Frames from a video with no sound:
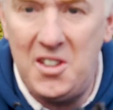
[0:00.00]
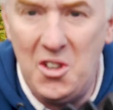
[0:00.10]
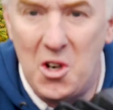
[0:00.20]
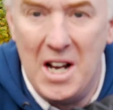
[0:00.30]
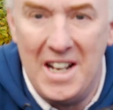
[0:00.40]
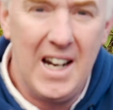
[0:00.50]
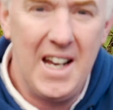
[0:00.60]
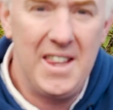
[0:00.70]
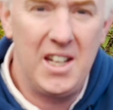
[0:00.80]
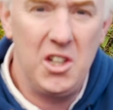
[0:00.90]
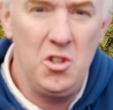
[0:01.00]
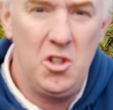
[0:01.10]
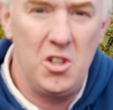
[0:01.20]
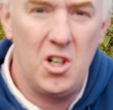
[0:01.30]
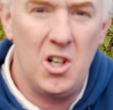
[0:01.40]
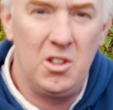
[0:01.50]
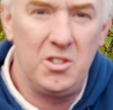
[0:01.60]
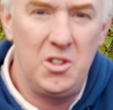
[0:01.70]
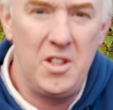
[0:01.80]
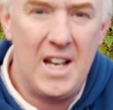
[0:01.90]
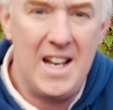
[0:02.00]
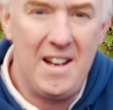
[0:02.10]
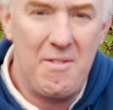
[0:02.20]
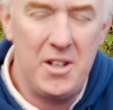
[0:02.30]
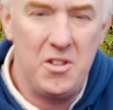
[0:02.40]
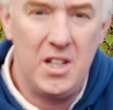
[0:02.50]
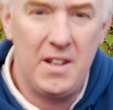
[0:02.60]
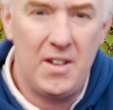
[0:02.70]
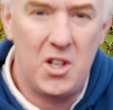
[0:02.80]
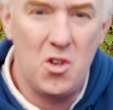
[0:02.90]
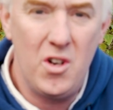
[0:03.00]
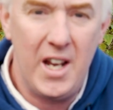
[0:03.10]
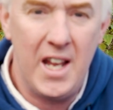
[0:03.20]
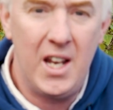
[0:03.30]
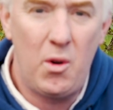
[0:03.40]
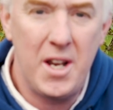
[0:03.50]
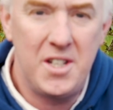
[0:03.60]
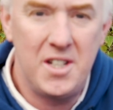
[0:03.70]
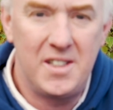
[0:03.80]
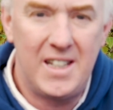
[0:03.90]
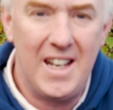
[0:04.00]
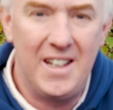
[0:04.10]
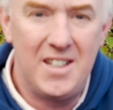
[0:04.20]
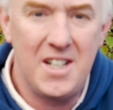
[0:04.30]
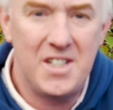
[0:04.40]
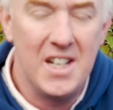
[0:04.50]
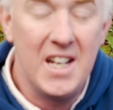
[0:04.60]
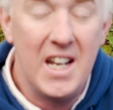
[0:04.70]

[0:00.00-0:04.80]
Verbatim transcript: So I think you could all do that. Why don't you give it a go? Any questions, get in touch.